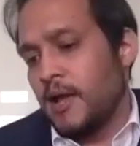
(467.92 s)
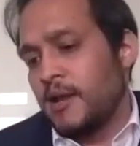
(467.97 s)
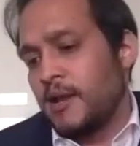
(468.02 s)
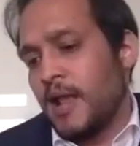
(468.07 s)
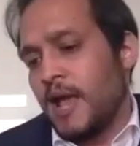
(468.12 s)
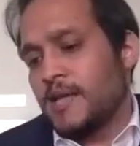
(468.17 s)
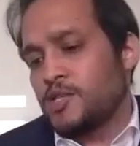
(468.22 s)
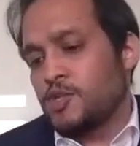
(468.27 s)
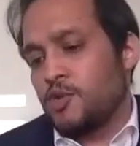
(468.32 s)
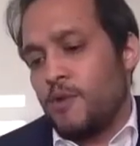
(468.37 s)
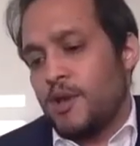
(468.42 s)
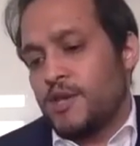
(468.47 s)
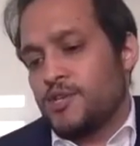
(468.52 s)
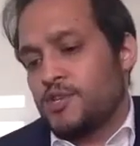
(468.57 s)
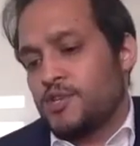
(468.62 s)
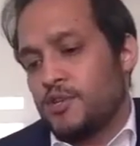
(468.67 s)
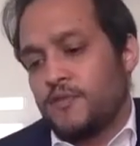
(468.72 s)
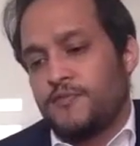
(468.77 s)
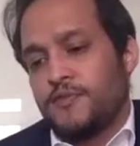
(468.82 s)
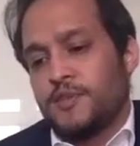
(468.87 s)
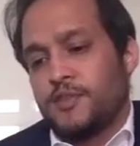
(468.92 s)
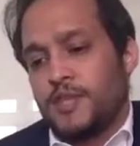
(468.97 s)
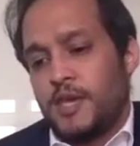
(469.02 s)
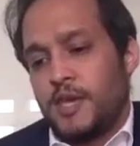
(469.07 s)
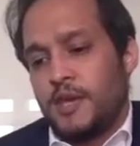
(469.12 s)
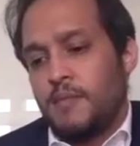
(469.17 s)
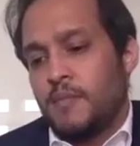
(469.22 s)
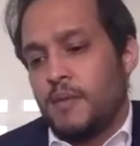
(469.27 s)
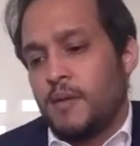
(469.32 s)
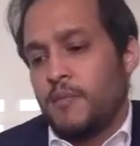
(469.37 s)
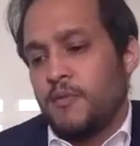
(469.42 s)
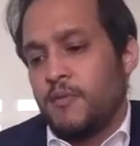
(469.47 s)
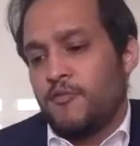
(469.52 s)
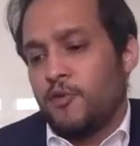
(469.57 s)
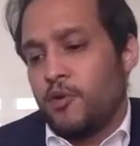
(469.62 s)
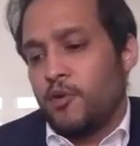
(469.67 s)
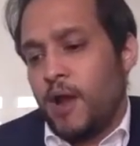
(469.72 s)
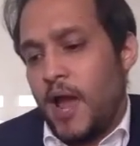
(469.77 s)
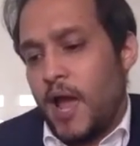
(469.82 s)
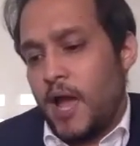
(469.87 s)
last question of the theme
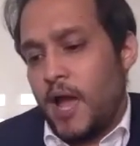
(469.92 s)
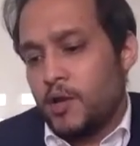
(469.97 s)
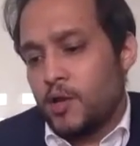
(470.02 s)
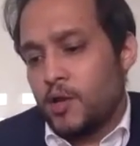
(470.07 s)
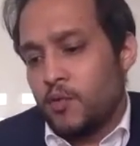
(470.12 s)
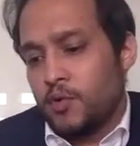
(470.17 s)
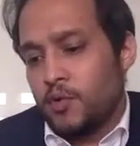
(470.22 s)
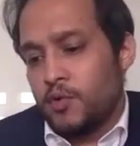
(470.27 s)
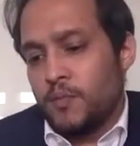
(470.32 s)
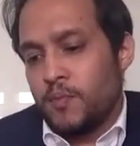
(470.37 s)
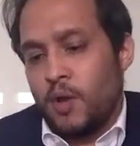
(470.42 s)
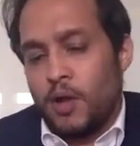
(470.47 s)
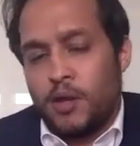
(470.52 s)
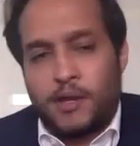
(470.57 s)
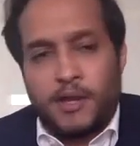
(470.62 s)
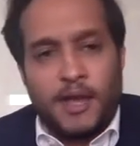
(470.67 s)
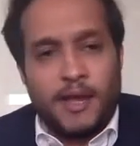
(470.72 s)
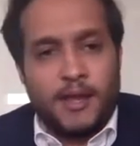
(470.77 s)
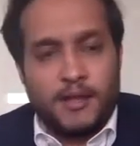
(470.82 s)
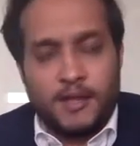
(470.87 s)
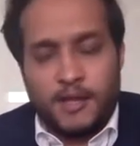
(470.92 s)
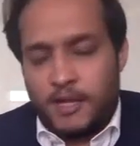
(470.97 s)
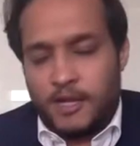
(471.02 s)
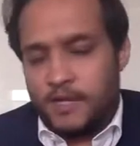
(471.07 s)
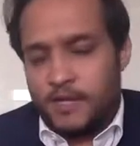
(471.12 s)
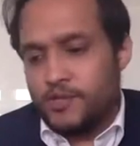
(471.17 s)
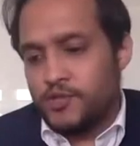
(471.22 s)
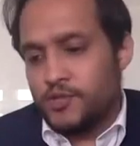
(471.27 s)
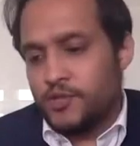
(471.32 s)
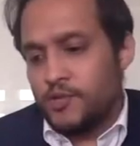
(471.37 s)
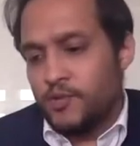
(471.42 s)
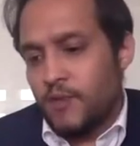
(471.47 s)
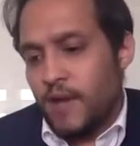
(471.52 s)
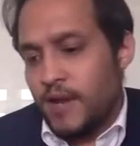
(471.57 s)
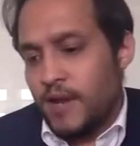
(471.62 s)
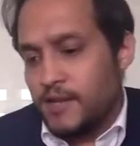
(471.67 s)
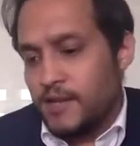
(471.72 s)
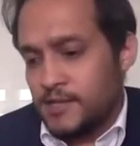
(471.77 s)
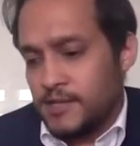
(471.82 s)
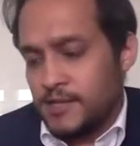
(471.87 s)
before I hand over to Montec, it is to you,
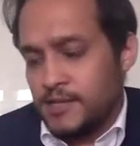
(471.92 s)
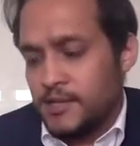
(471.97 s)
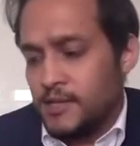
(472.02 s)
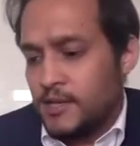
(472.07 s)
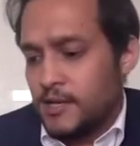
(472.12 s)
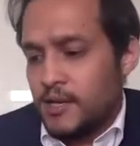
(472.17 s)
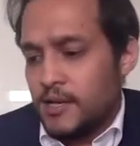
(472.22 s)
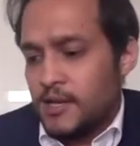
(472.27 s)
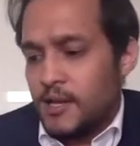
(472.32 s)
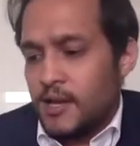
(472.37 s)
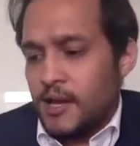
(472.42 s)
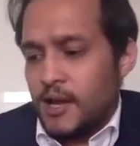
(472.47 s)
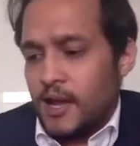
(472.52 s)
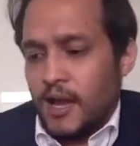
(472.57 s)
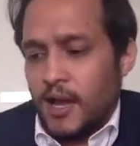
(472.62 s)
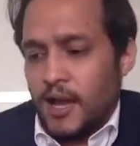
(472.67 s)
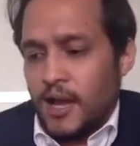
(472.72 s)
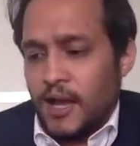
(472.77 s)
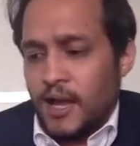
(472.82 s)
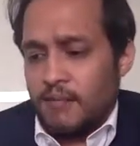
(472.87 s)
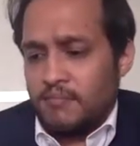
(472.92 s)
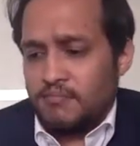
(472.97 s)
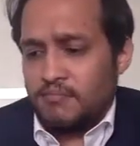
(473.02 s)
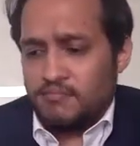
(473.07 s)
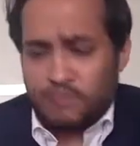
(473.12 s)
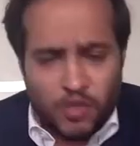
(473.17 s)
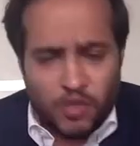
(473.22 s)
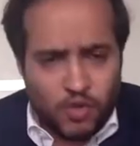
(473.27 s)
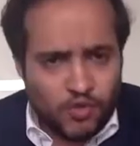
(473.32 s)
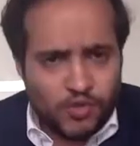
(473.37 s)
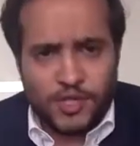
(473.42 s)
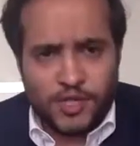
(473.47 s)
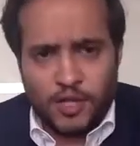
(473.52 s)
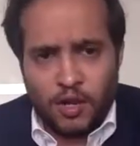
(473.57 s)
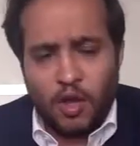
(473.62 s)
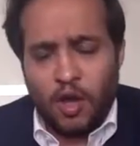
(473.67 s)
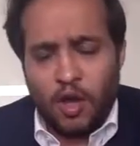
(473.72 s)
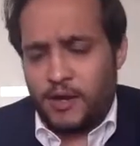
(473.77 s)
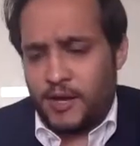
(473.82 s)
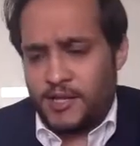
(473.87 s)
Alistair. You sit a
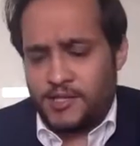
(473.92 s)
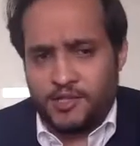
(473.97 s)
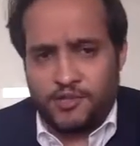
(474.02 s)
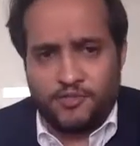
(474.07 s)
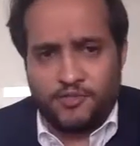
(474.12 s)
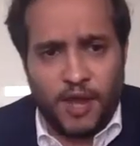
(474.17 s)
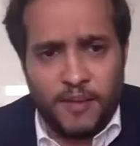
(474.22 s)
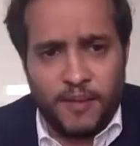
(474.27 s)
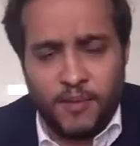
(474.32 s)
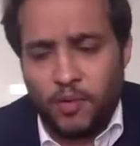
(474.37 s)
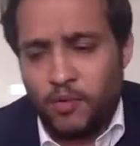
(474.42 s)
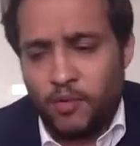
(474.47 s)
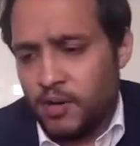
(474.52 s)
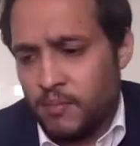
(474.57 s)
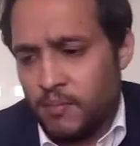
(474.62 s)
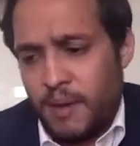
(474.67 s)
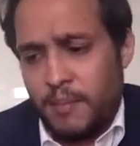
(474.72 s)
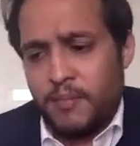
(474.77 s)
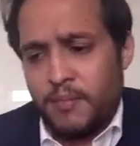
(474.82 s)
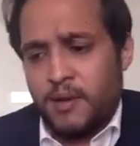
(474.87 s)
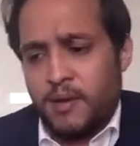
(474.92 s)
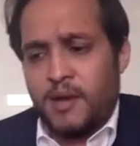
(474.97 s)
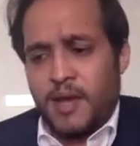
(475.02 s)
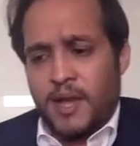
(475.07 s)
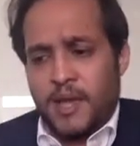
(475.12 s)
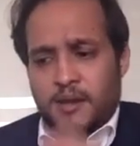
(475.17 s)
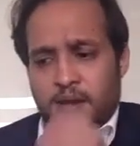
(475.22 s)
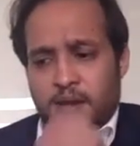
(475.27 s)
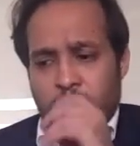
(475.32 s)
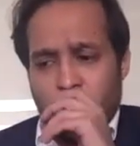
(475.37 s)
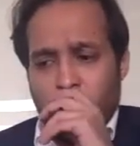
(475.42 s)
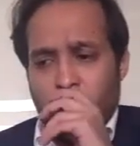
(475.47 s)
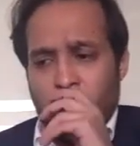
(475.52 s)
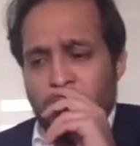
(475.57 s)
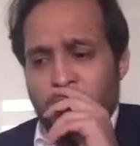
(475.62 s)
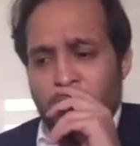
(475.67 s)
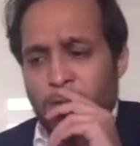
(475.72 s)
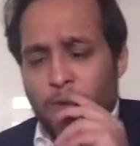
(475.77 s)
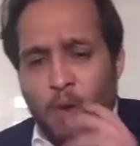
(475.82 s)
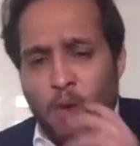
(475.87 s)
lot as the tribunal member, and when
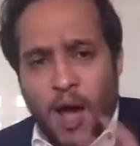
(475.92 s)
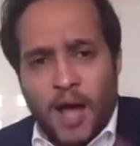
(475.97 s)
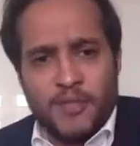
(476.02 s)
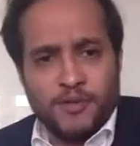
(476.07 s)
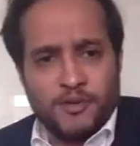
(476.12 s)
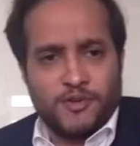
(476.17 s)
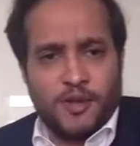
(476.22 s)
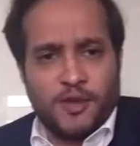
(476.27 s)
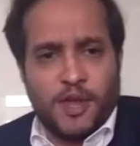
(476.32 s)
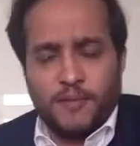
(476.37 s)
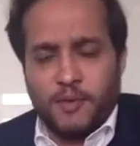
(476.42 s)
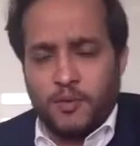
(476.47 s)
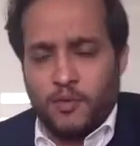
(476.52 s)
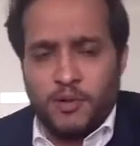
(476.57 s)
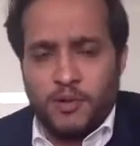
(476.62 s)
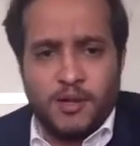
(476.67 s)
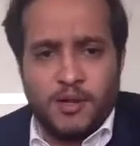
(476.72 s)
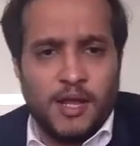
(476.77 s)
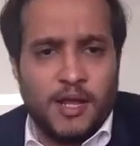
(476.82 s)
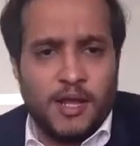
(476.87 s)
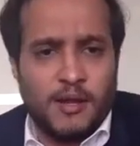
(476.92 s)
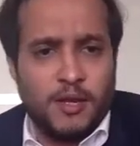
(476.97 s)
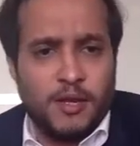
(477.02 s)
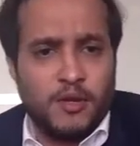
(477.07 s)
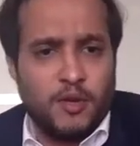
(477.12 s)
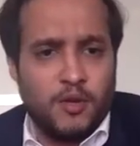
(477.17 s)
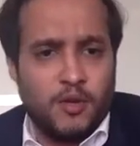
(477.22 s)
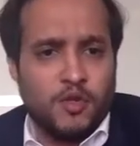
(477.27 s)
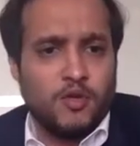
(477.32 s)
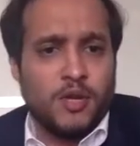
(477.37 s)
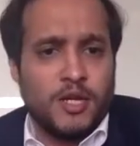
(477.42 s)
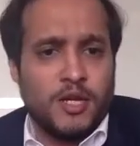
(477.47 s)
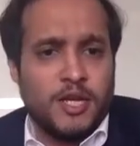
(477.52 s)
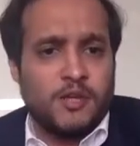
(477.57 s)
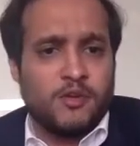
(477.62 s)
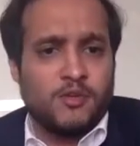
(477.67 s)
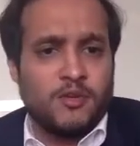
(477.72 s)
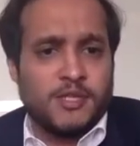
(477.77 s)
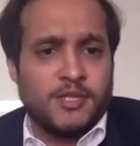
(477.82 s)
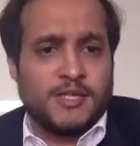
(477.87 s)
you are the tribunal and you need
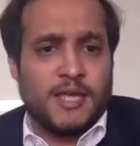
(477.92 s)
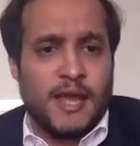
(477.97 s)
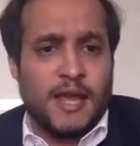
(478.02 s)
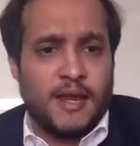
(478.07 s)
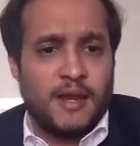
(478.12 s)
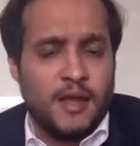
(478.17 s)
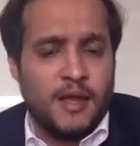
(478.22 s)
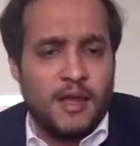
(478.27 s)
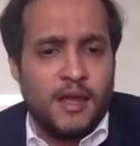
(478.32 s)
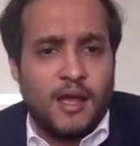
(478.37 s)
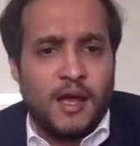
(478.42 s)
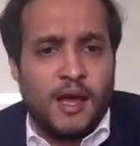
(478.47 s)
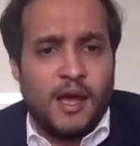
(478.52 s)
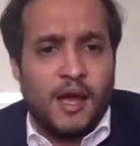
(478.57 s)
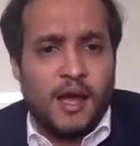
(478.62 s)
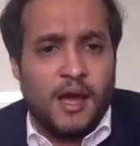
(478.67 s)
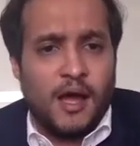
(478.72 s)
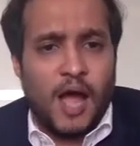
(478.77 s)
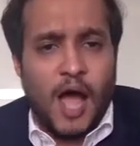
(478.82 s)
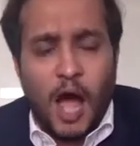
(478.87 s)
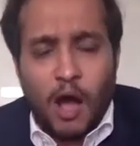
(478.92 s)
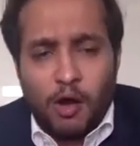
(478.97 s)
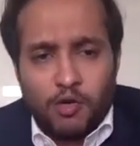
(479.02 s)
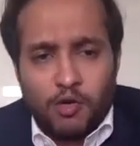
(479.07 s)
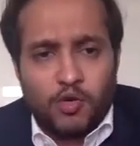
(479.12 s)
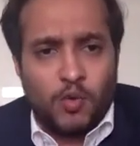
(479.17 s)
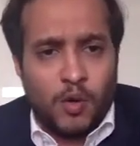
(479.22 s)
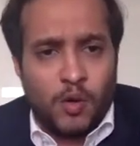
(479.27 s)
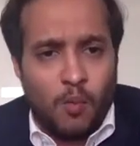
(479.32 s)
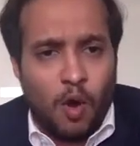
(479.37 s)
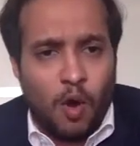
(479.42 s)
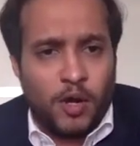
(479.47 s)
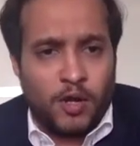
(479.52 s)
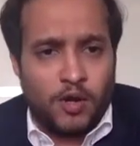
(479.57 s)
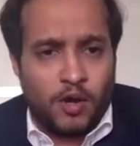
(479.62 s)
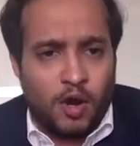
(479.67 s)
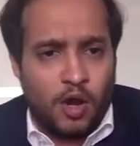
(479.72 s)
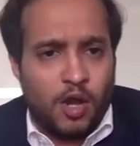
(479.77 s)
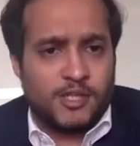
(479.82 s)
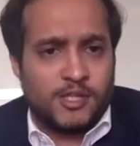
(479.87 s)
to decide how to award
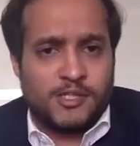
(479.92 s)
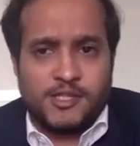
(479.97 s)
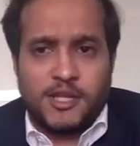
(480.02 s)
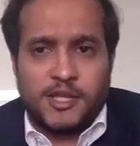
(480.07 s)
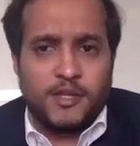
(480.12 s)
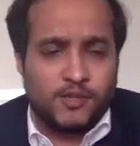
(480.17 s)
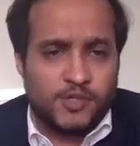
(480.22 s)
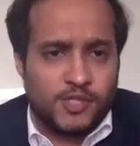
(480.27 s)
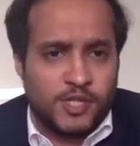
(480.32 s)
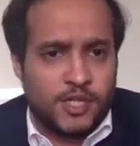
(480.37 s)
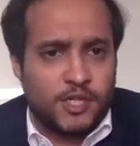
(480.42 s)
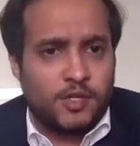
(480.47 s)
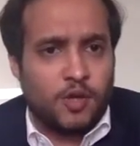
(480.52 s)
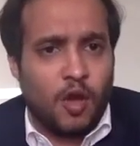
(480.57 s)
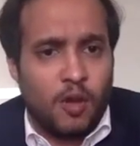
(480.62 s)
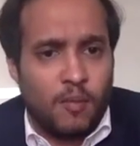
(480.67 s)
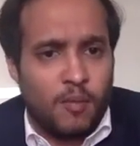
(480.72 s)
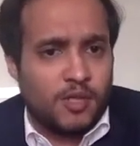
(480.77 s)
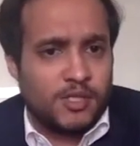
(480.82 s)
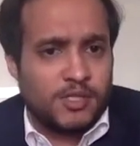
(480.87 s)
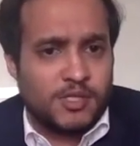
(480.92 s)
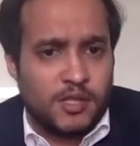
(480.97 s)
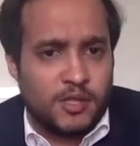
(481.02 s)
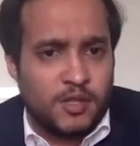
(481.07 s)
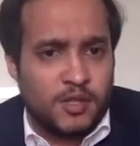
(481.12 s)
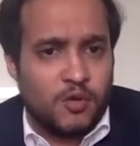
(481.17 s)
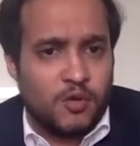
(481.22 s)
costs, and you see Tom or Sindhu